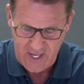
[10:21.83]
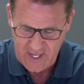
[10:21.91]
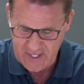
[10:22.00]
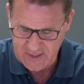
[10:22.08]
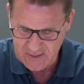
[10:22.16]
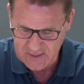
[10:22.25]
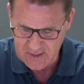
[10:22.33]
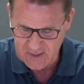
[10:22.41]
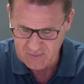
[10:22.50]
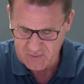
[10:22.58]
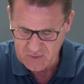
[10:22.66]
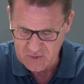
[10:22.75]

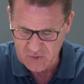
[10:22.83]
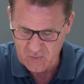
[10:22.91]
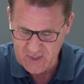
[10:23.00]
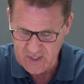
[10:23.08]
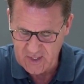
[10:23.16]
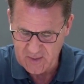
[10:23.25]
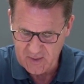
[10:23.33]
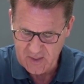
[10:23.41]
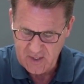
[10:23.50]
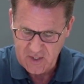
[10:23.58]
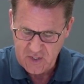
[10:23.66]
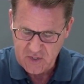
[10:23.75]
18, verse 20.
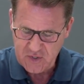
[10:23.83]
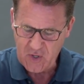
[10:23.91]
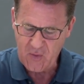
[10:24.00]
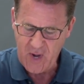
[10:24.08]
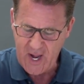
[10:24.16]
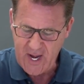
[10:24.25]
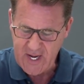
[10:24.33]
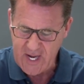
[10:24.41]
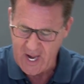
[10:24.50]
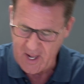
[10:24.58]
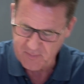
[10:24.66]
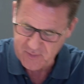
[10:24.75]
So
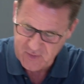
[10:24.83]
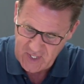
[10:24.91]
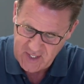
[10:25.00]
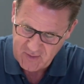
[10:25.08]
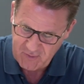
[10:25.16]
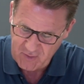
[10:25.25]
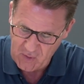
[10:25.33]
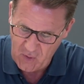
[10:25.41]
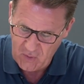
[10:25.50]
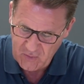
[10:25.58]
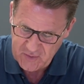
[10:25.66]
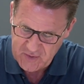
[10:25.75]
Ahab sent for
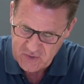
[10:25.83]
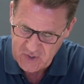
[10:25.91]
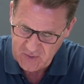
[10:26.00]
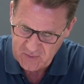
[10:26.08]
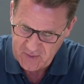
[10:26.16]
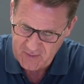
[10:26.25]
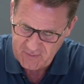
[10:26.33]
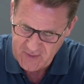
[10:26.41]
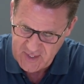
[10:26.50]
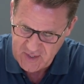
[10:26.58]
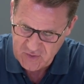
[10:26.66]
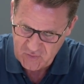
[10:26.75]
all the children of
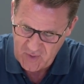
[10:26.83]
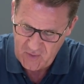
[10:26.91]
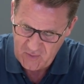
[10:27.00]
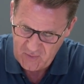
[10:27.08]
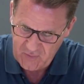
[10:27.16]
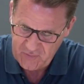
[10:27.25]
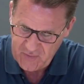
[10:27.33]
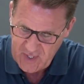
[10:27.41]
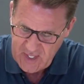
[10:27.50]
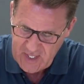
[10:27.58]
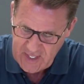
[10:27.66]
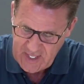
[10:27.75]
Israel
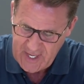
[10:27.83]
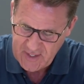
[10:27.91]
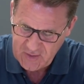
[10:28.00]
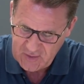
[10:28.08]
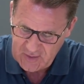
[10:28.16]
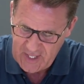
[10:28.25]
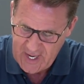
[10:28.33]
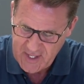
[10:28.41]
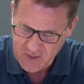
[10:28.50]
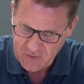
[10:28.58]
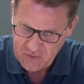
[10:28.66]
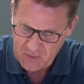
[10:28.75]
and
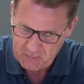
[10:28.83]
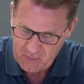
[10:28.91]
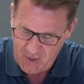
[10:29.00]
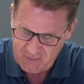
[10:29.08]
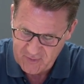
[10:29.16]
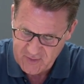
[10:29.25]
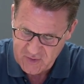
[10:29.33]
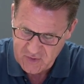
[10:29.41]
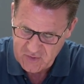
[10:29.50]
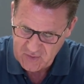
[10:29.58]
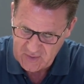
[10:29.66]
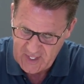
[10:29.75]
gathered the prophets
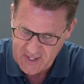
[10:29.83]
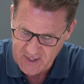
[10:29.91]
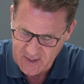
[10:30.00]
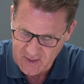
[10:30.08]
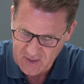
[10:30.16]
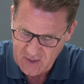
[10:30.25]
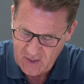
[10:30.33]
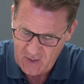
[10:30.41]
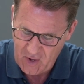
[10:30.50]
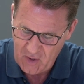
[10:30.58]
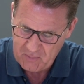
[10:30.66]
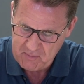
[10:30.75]
together
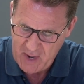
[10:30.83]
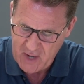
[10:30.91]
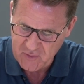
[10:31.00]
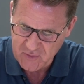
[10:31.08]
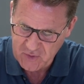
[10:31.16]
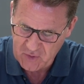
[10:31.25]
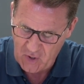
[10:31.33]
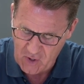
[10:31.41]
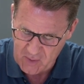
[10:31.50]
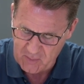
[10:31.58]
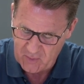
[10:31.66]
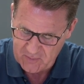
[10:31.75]
on Mount
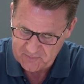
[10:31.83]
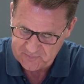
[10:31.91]
Carmel.